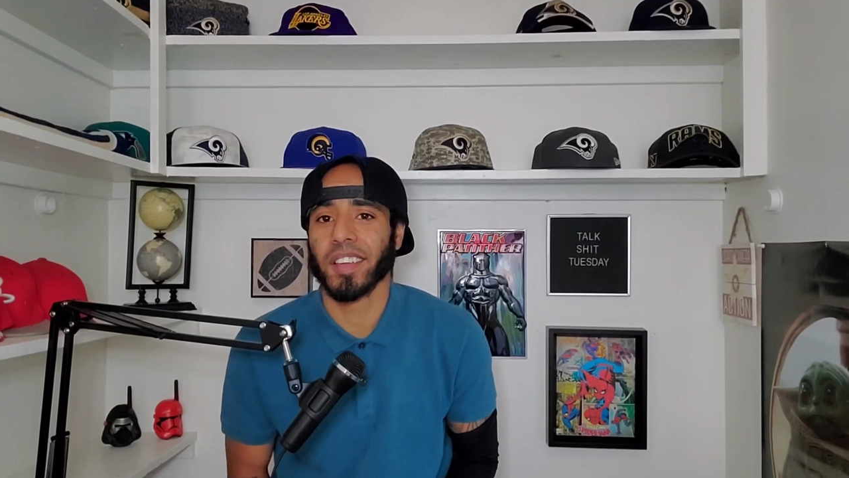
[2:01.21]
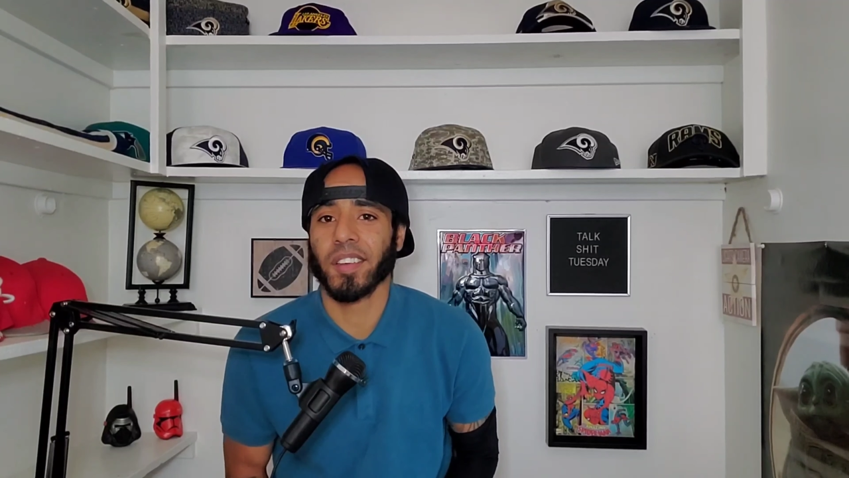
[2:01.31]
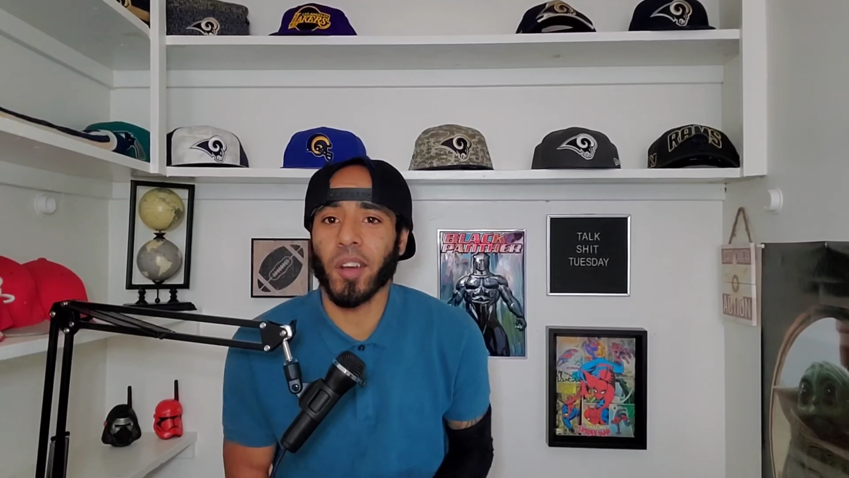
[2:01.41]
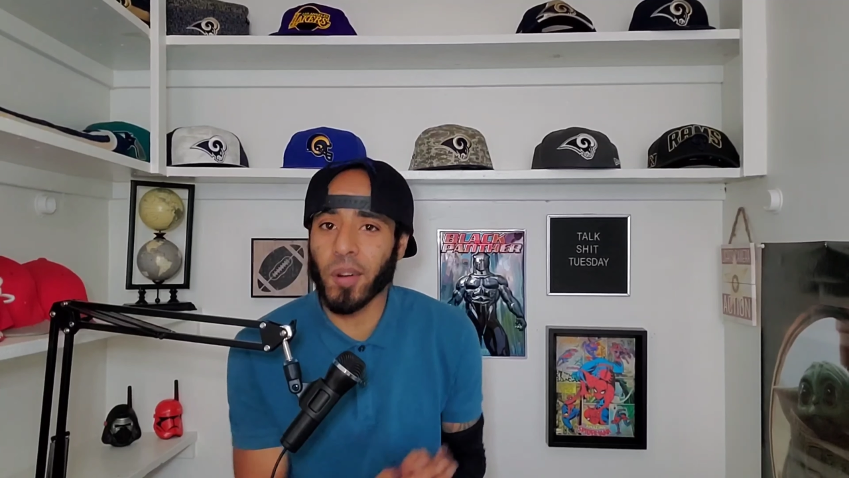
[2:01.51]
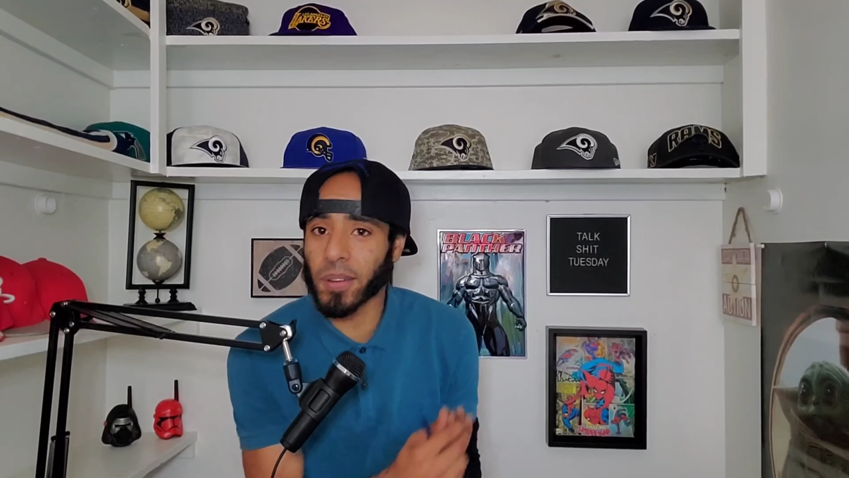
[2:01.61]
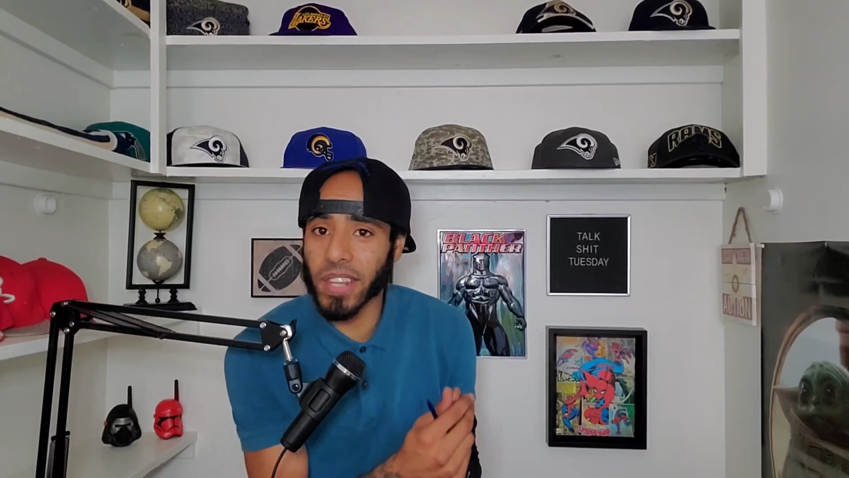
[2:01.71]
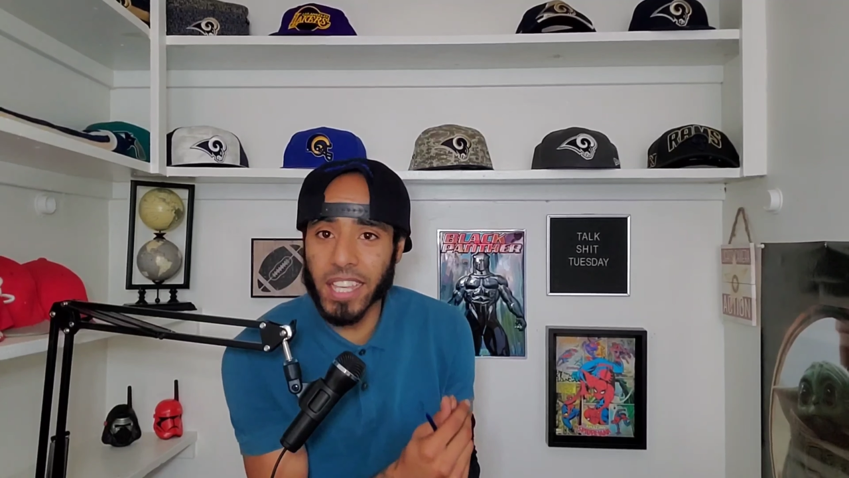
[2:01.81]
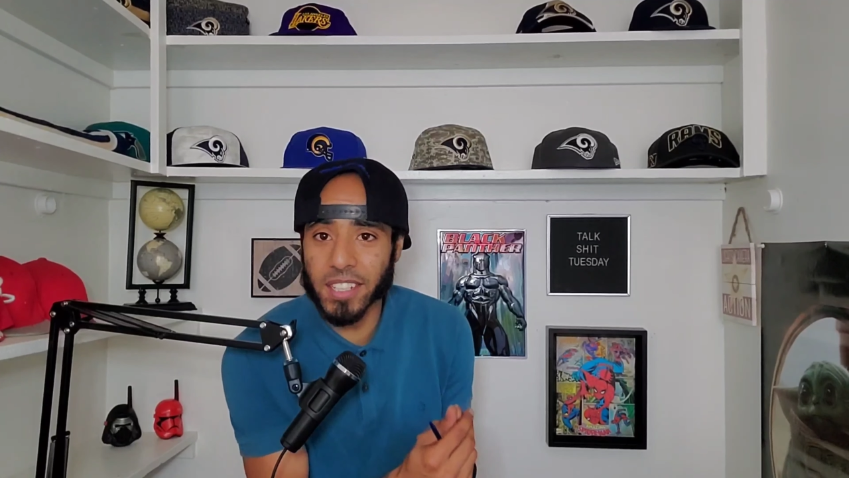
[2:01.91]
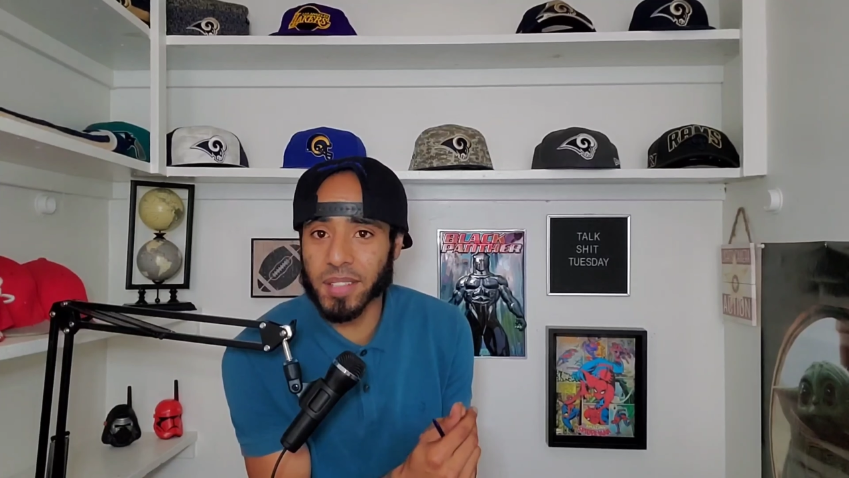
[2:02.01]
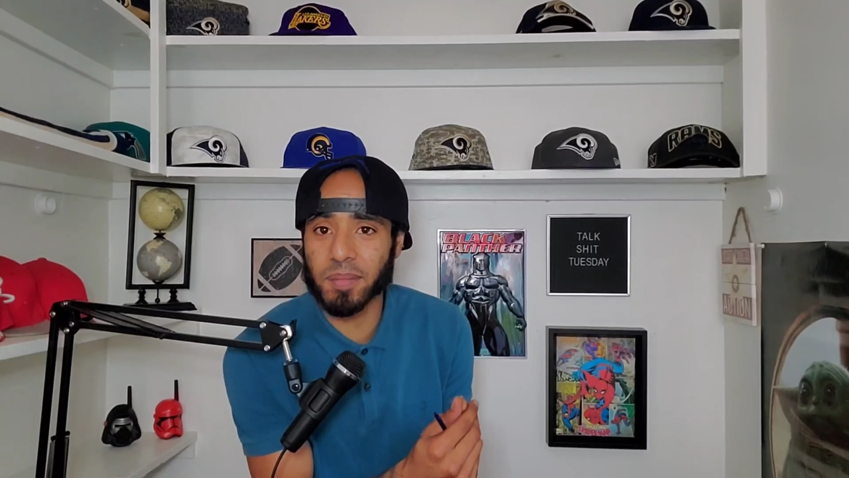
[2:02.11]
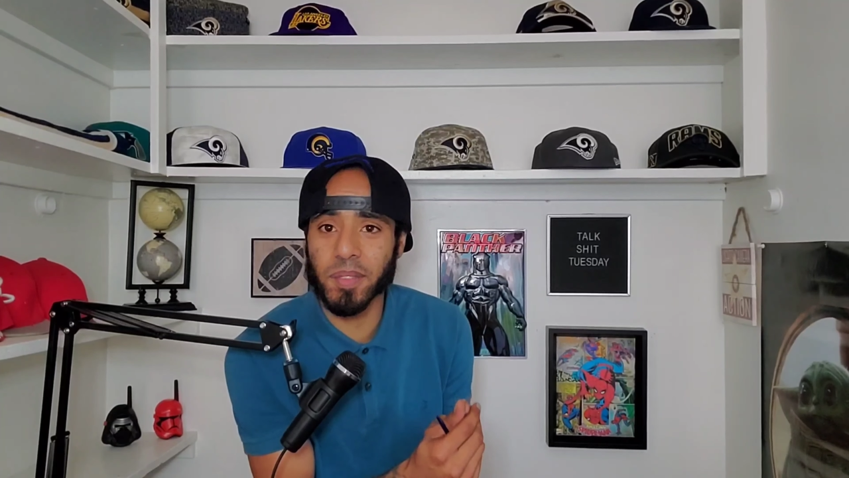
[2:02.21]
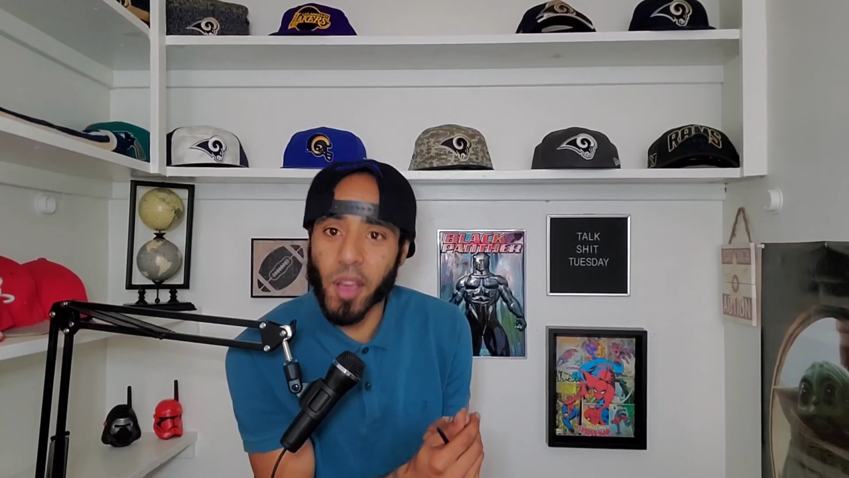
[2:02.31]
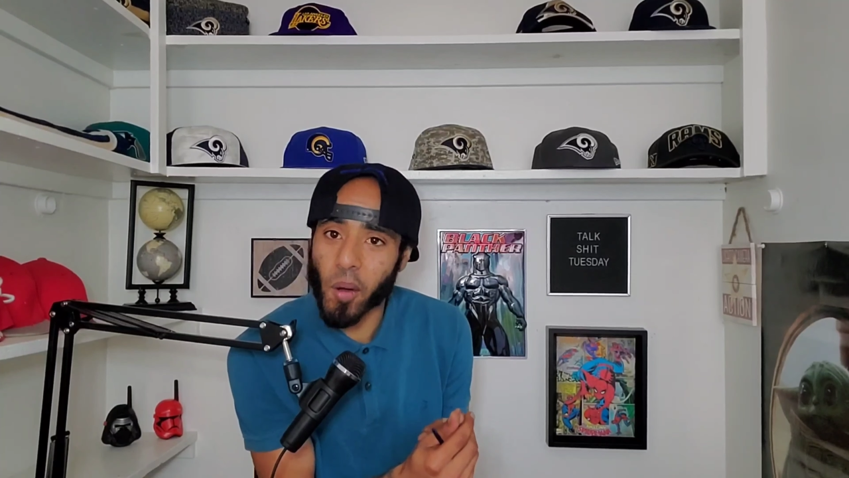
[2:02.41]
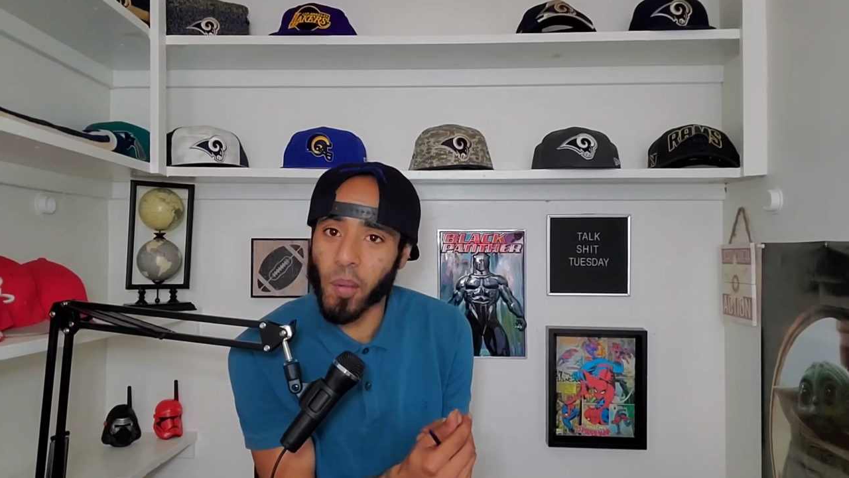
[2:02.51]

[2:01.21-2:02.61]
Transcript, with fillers: No one lets him know